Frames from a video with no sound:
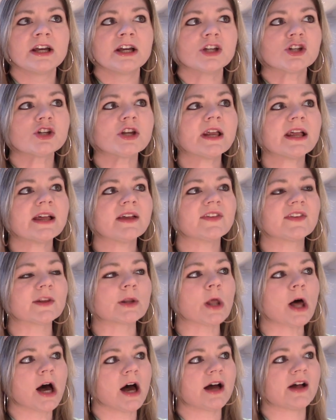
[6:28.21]
she has
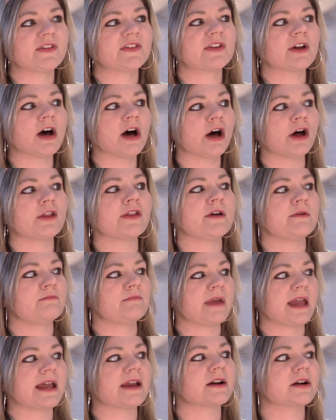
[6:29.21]
lost all that
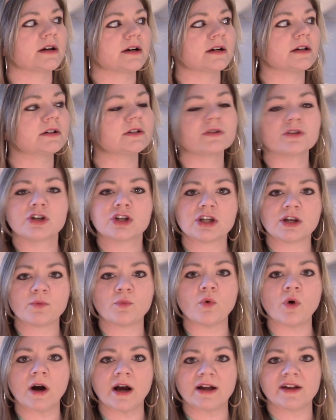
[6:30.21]
made her who she
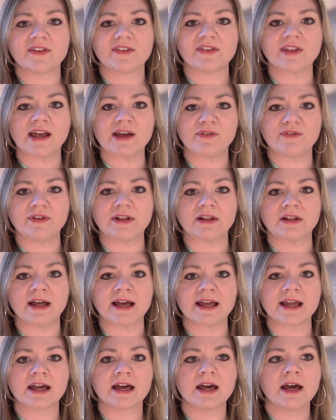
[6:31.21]
was, I feel
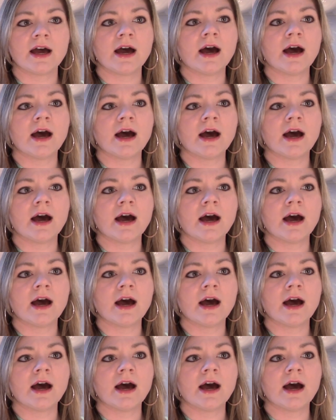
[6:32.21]
like.